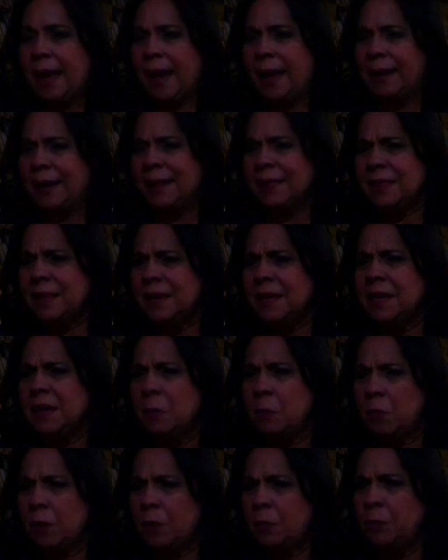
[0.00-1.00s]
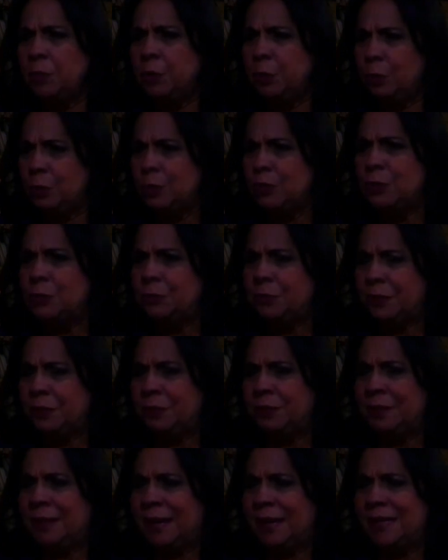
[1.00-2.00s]
And I think in a way we also
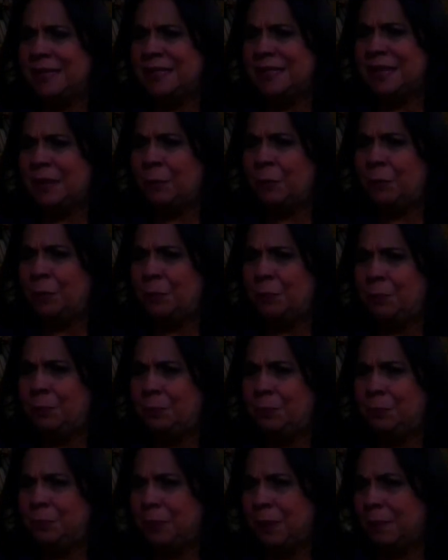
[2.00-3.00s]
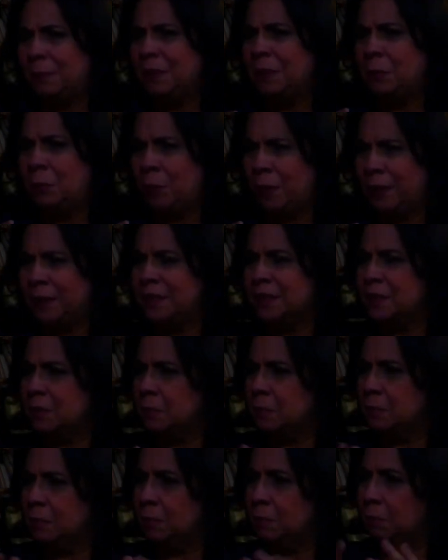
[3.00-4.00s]
recognized that we probably wanted
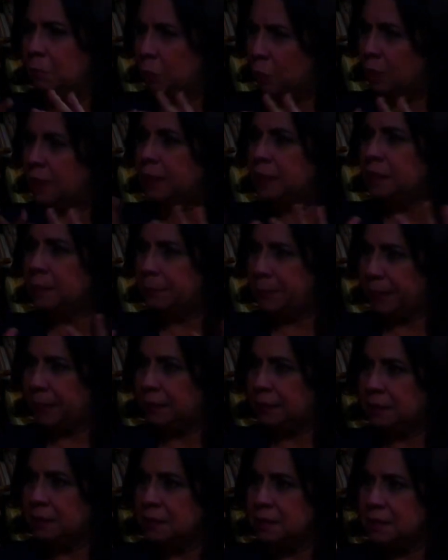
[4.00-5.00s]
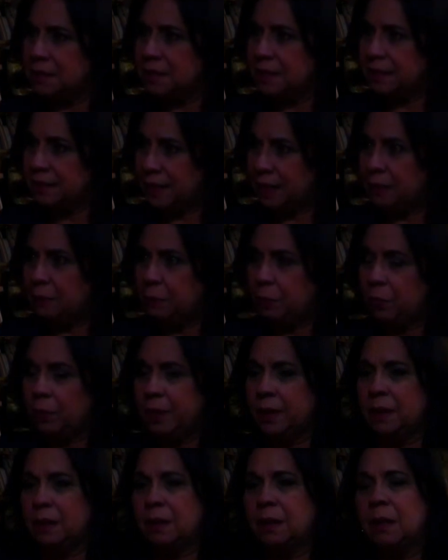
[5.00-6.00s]
some more independence at that
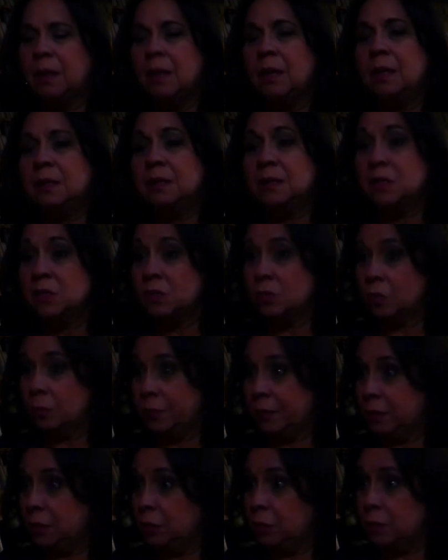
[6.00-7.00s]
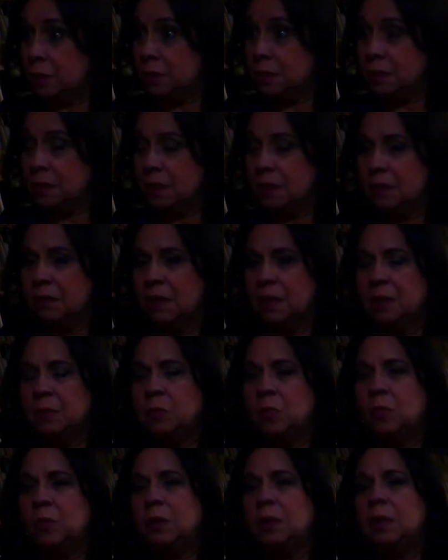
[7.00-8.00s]
point since Roberto wasn't there
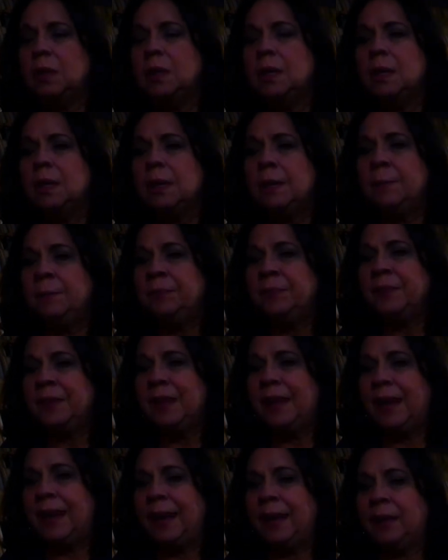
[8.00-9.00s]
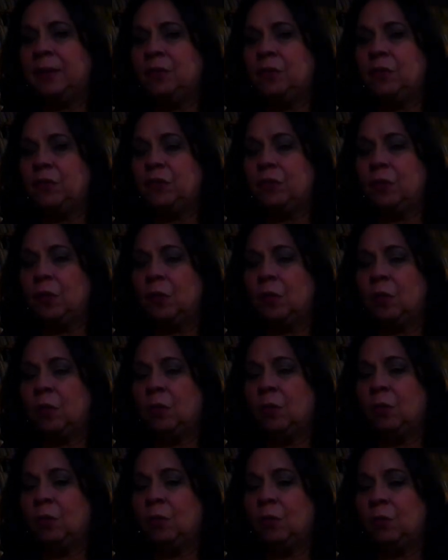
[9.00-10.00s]
anymore and
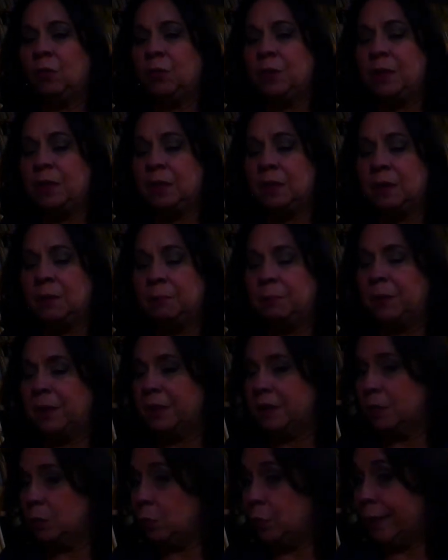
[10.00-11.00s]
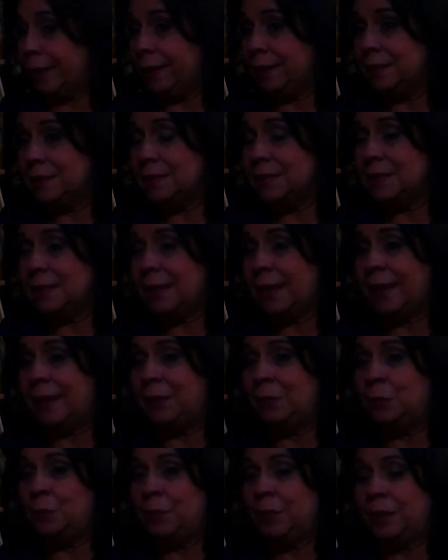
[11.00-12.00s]
so we parted ways
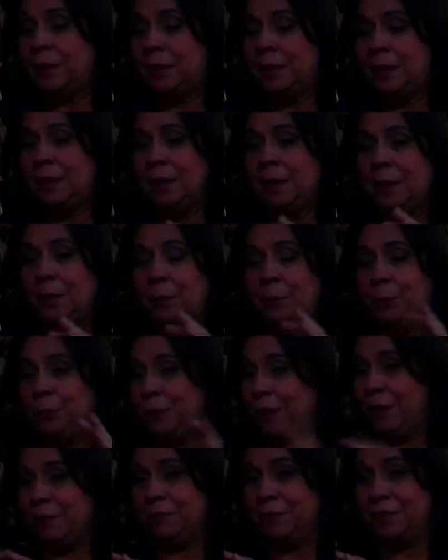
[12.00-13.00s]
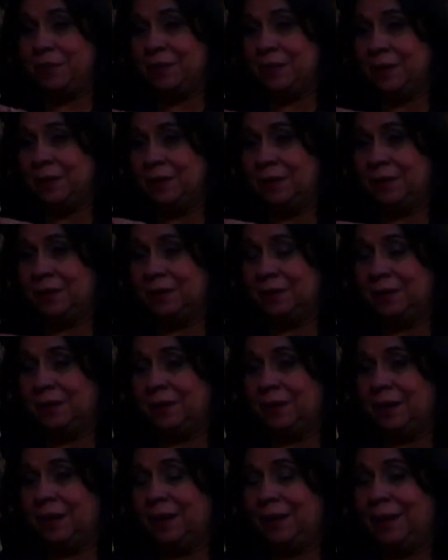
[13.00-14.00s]
and we put everything on
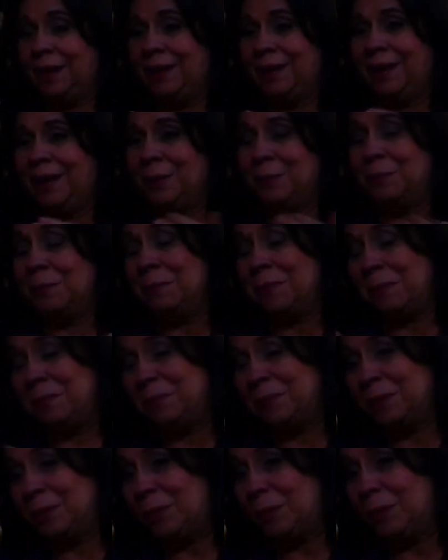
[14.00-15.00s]
a, and i remember